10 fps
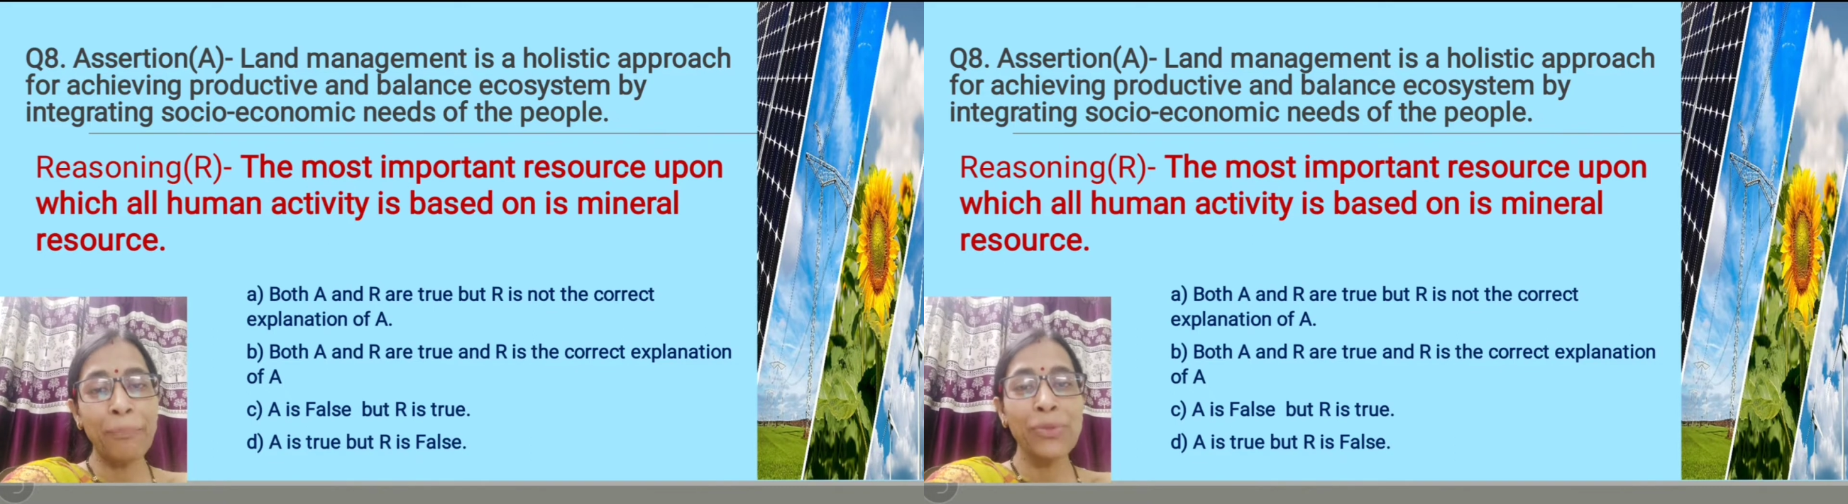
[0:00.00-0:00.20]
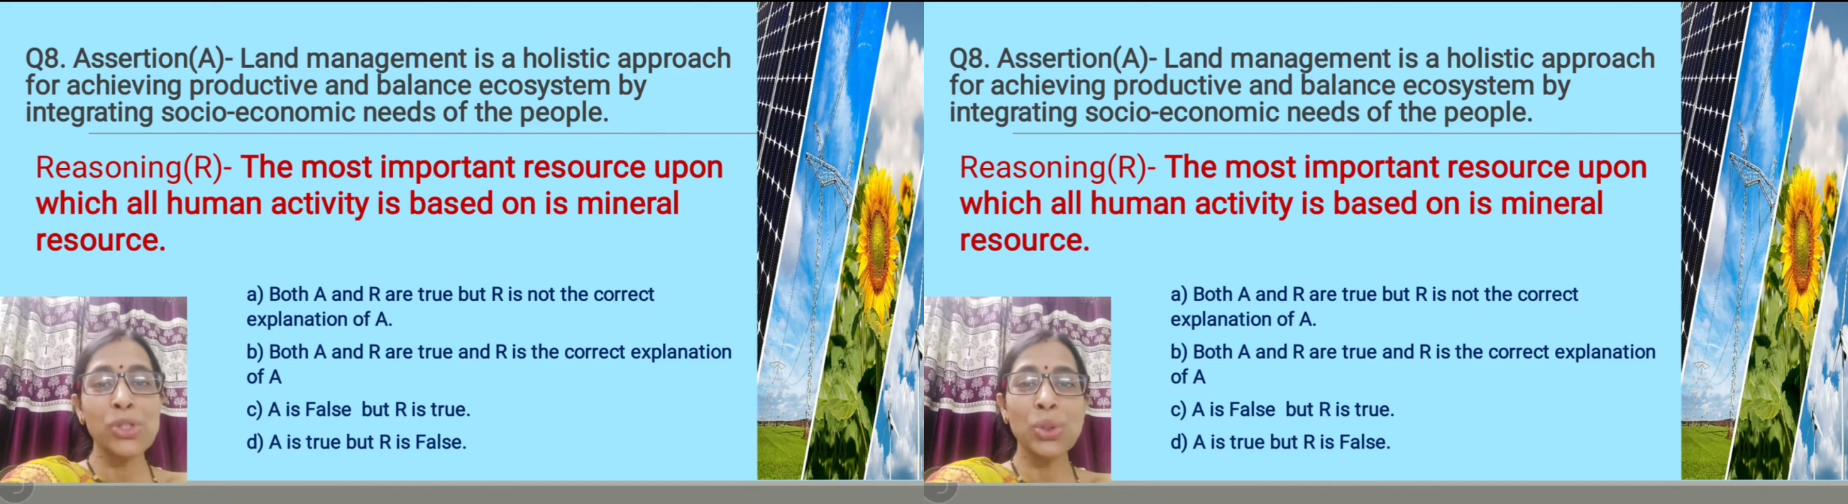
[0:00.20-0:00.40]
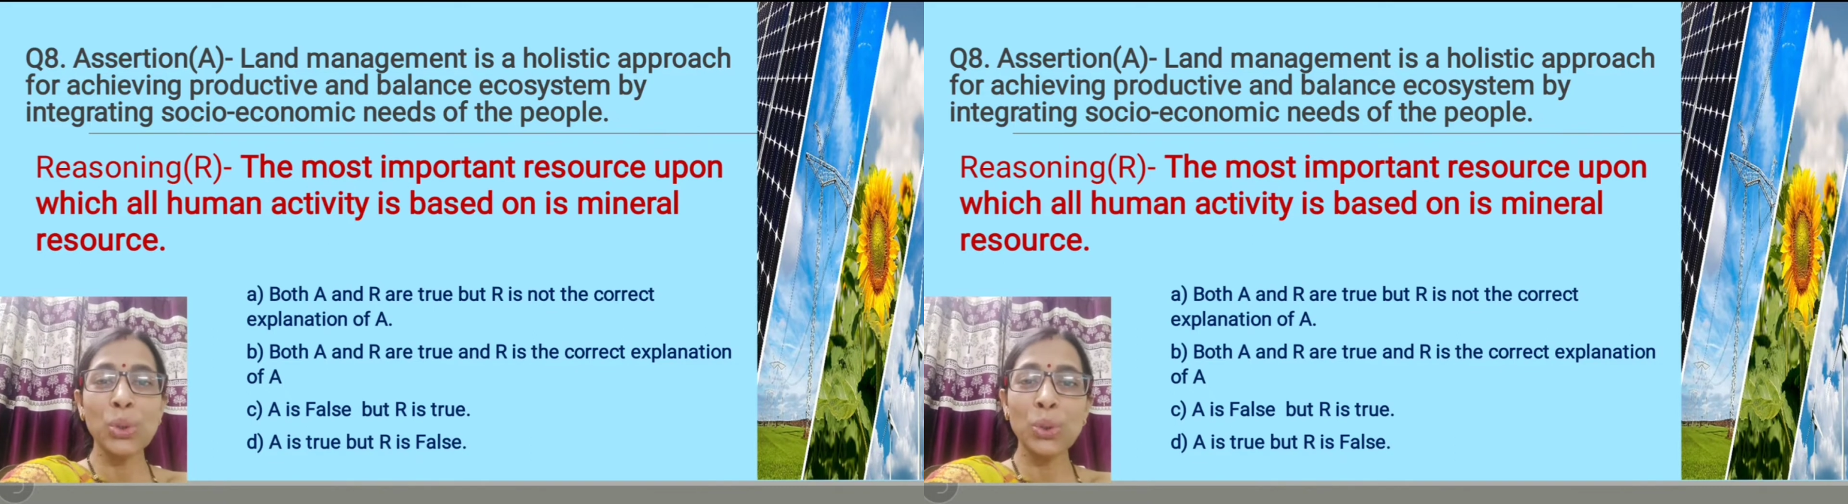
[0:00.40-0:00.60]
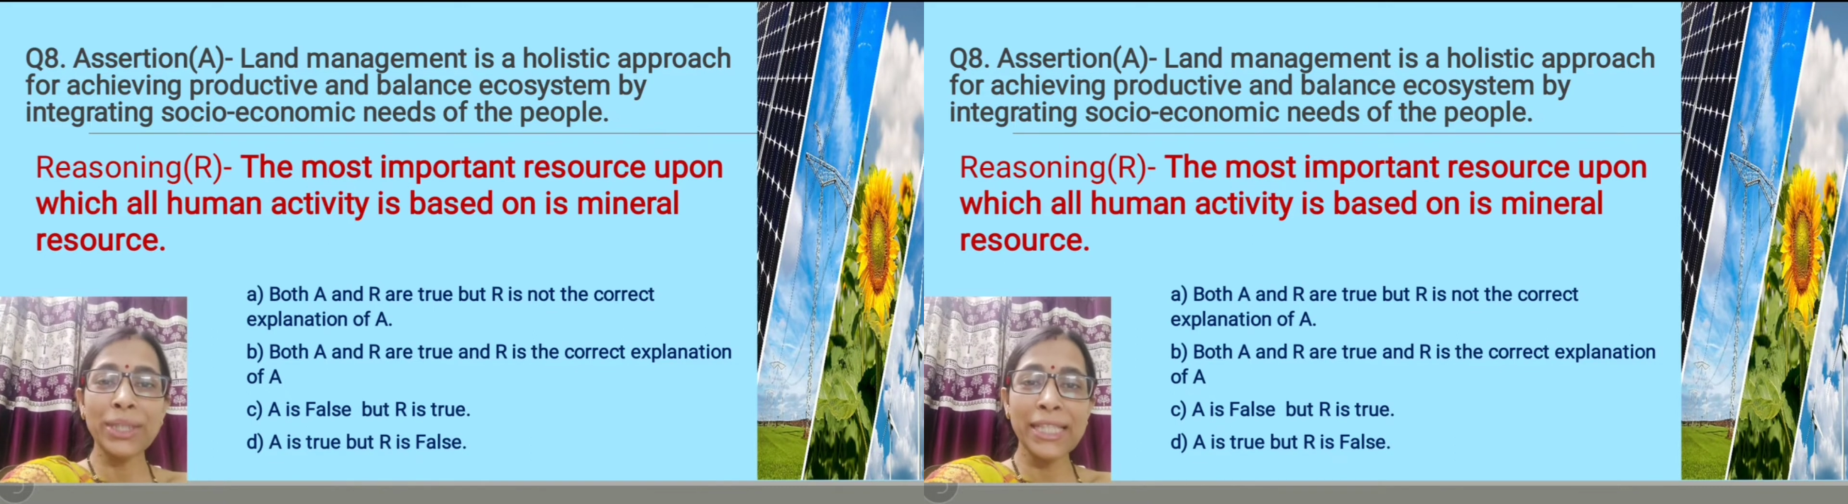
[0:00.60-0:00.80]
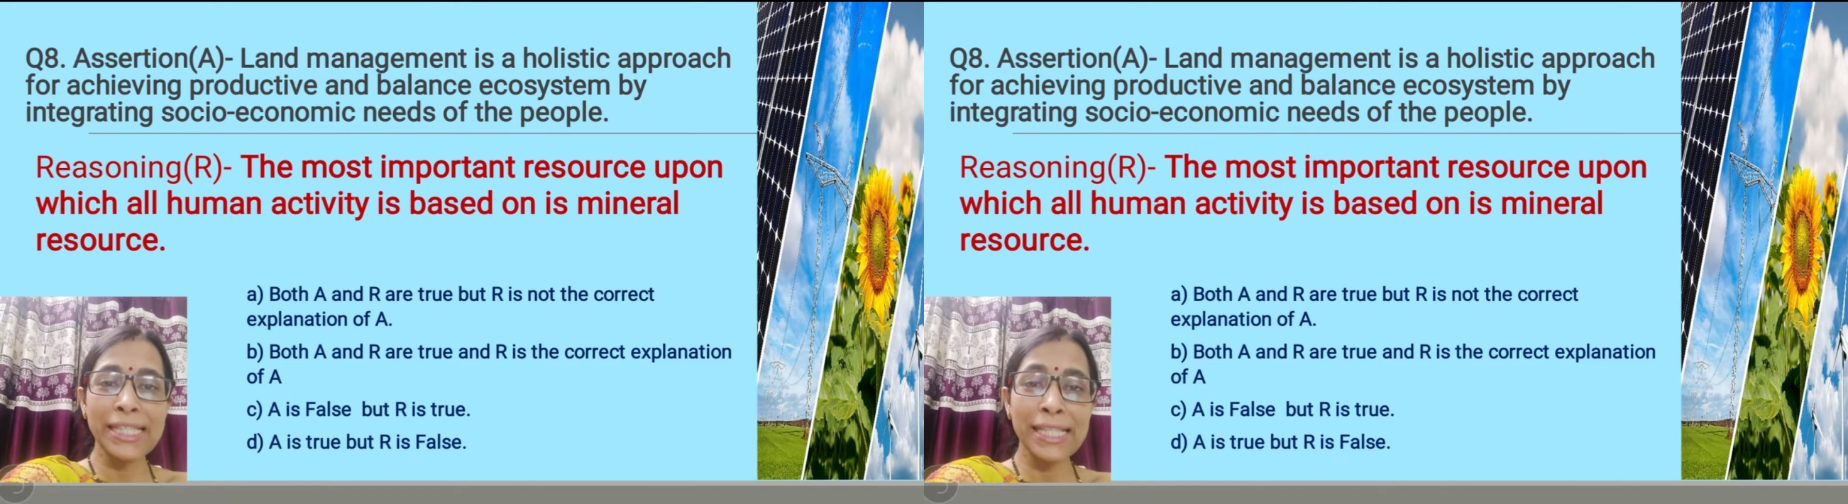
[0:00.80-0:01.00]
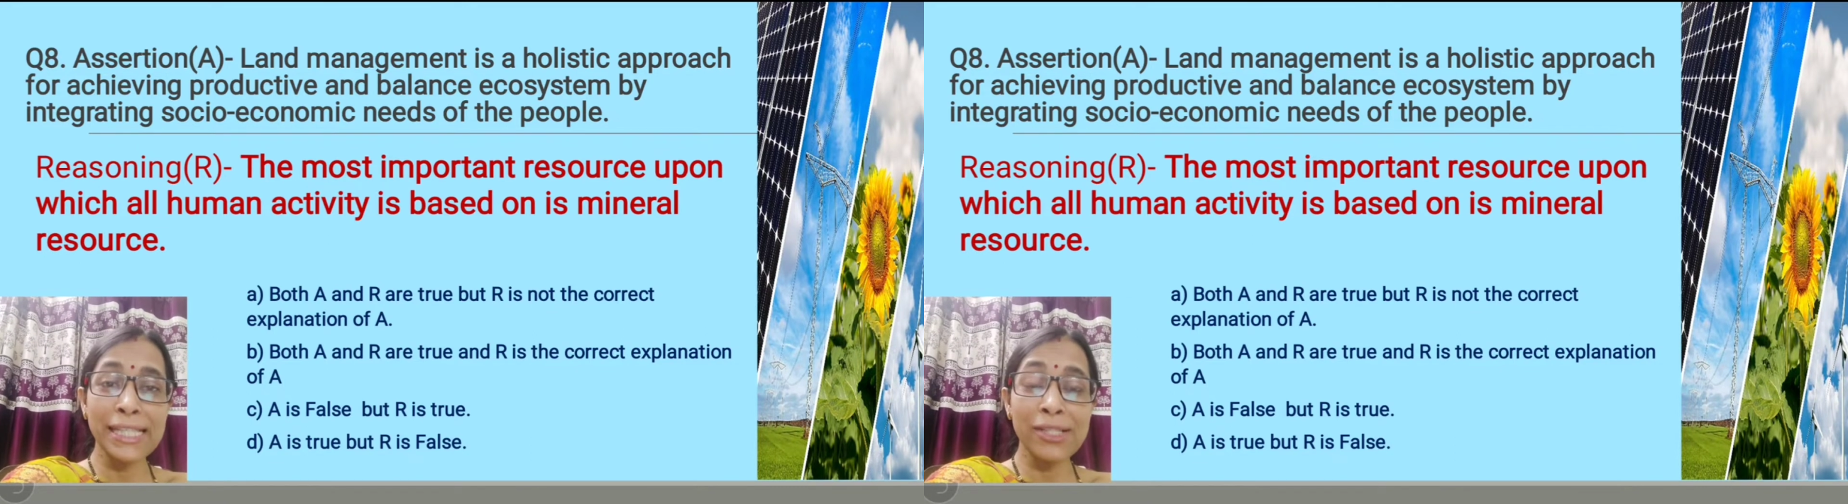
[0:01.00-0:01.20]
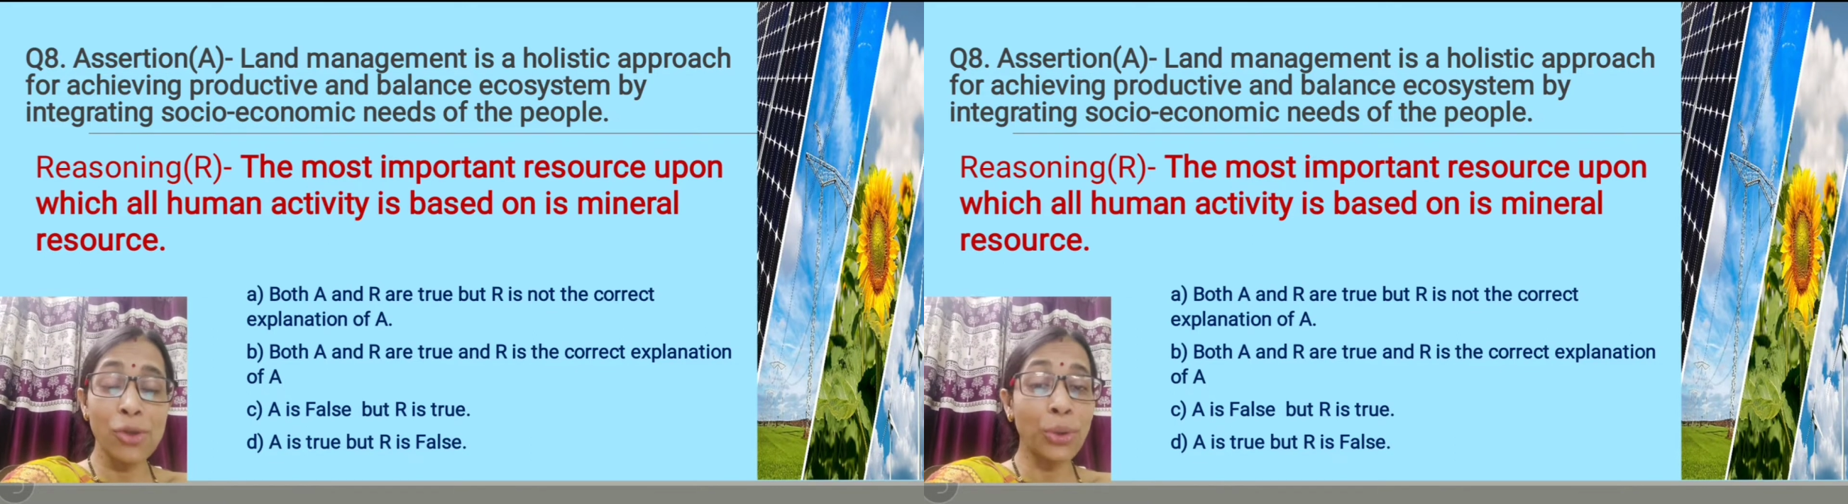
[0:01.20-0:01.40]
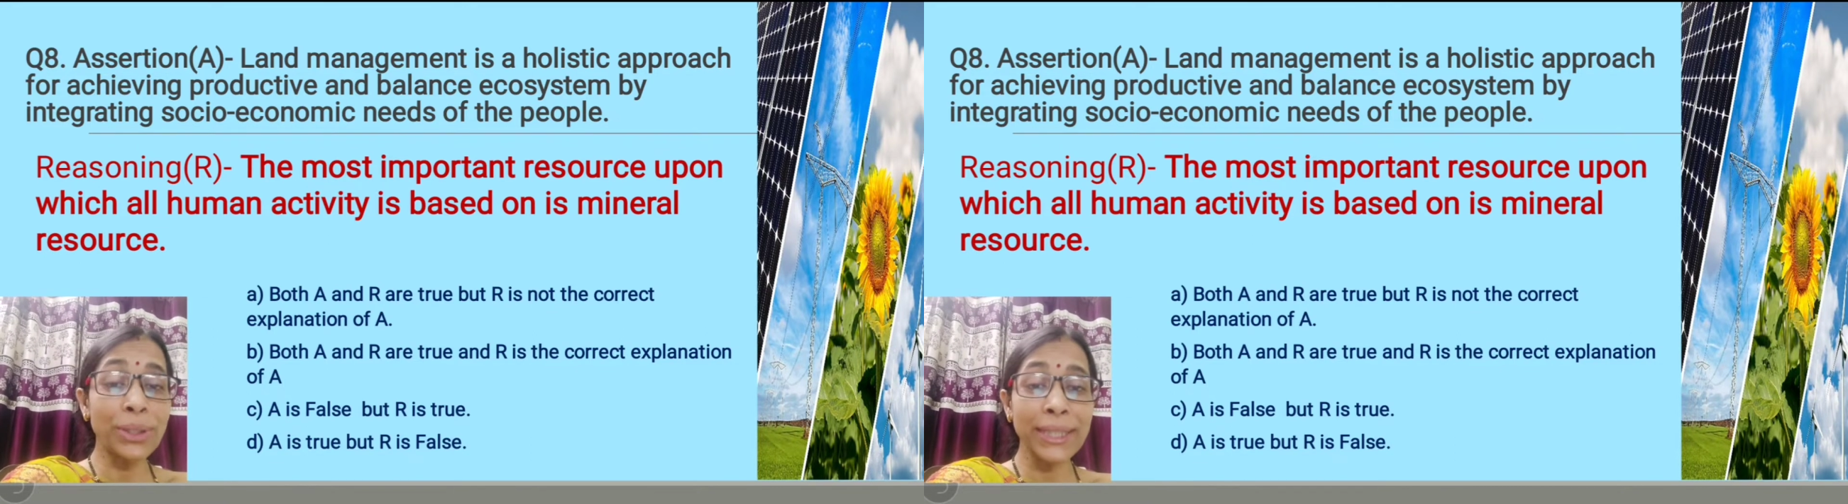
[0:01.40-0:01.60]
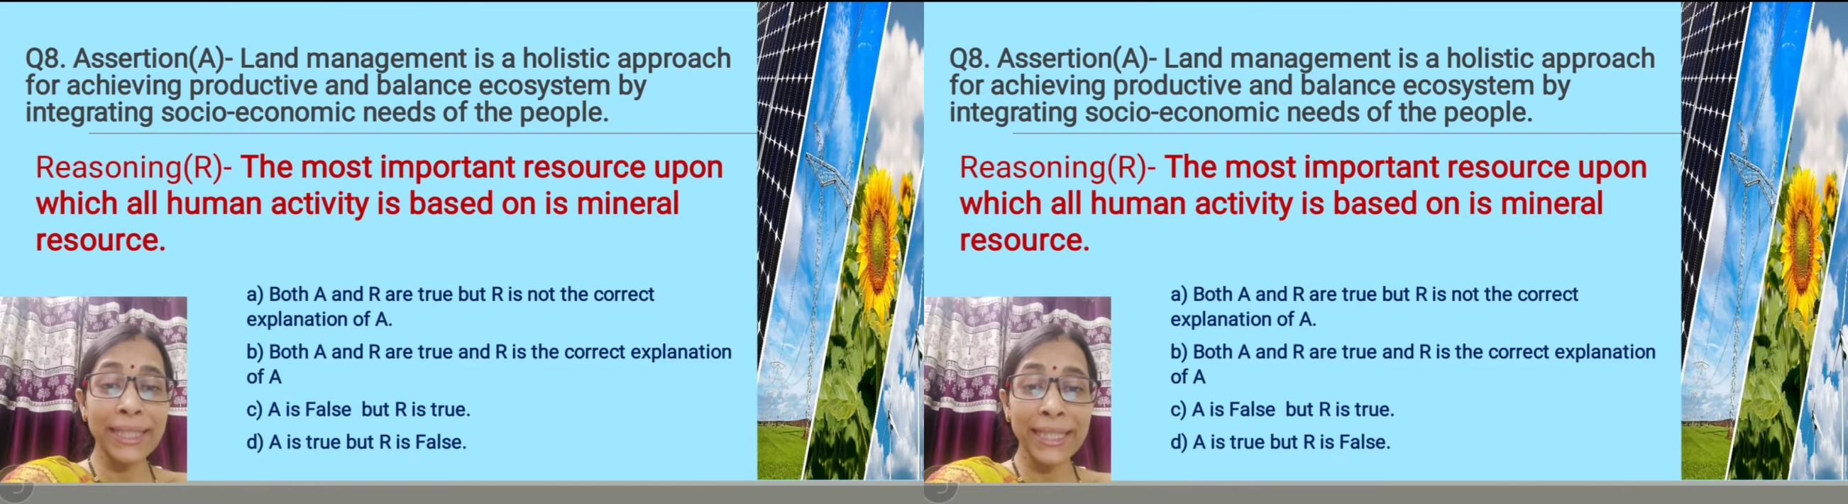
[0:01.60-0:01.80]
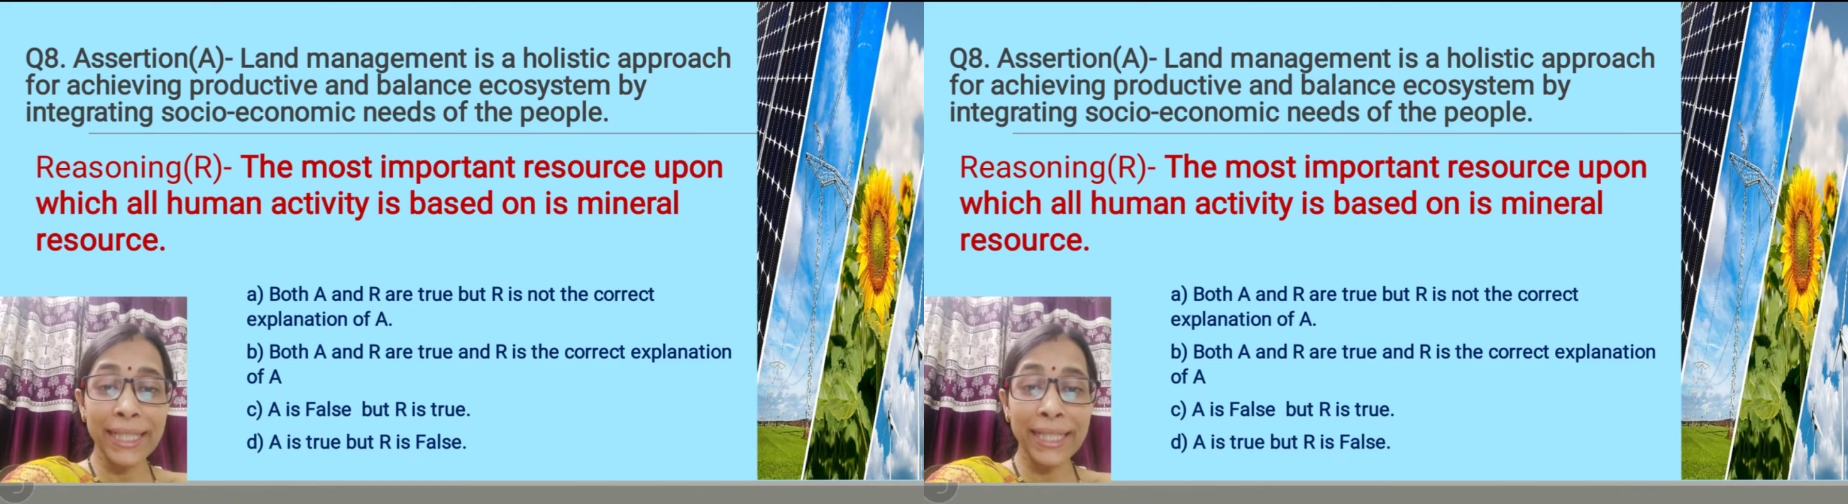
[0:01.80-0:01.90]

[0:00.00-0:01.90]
So this is not the